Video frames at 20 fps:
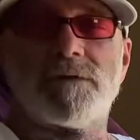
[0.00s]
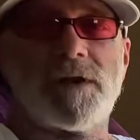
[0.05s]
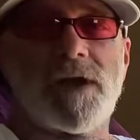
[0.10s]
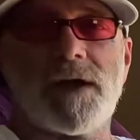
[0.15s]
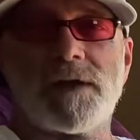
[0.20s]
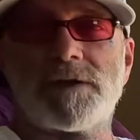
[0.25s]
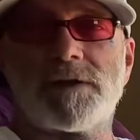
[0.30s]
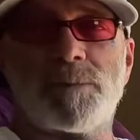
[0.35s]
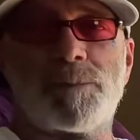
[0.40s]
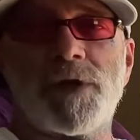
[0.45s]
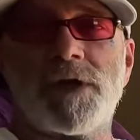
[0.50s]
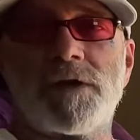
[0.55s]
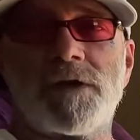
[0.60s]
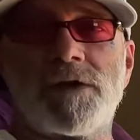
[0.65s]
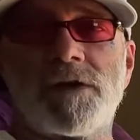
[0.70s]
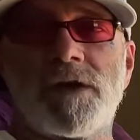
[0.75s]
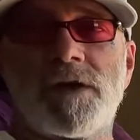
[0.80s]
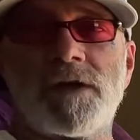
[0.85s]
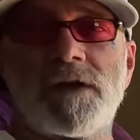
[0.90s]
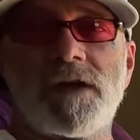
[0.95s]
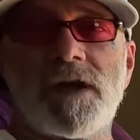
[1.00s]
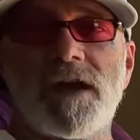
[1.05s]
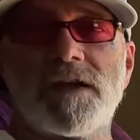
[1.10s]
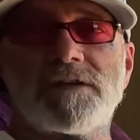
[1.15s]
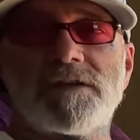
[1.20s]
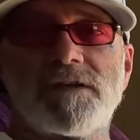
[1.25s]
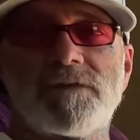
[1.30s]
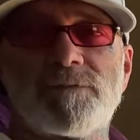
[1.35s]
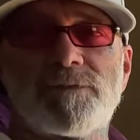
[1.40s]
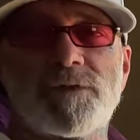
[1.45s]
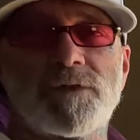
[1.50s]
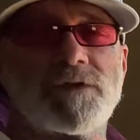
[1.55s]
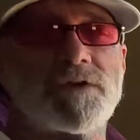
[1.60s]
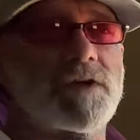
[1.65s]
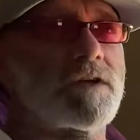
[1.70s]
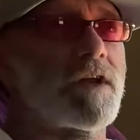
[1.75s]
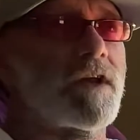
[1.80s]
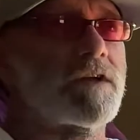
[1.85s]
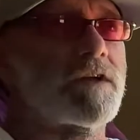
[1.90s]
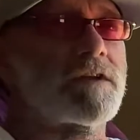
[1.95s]
like depending on a gadget for
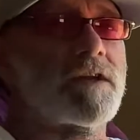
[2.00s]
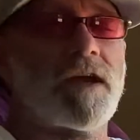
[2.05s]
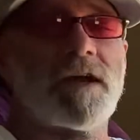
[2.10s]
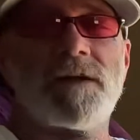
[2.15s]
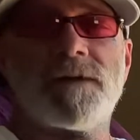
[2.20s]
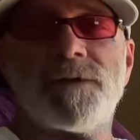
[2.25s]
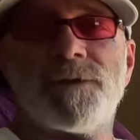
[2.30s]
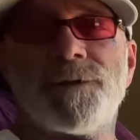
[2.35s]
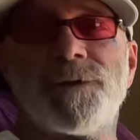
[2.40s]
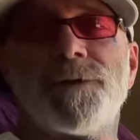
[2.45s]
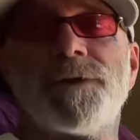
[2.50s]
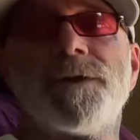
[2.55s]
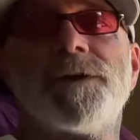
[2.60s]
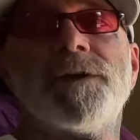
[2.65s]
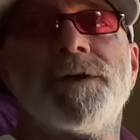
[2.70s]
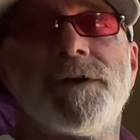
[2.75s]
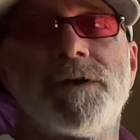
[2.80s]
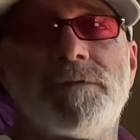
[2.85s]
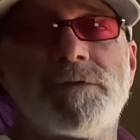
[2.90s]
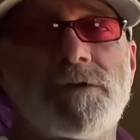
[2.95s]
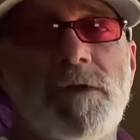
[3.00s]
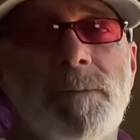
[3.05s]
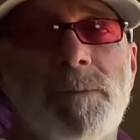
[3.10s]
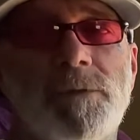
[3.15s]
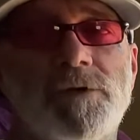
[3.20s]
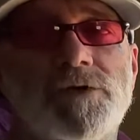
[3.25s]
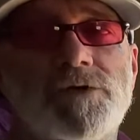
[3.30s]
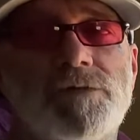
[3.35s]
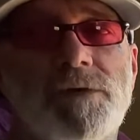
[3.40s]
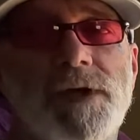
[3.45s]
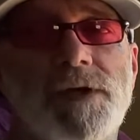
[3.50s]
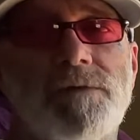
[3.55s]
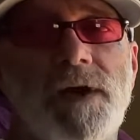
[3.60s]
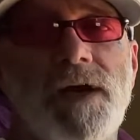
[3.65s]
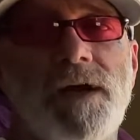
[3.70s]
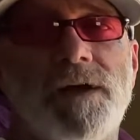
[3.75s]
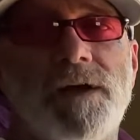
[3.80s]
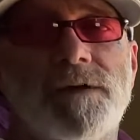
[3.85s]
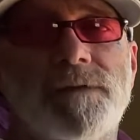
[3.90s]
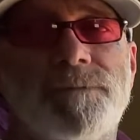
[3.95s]
shit like that. It was almost
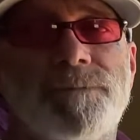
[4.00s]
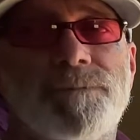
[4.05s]
$3,000.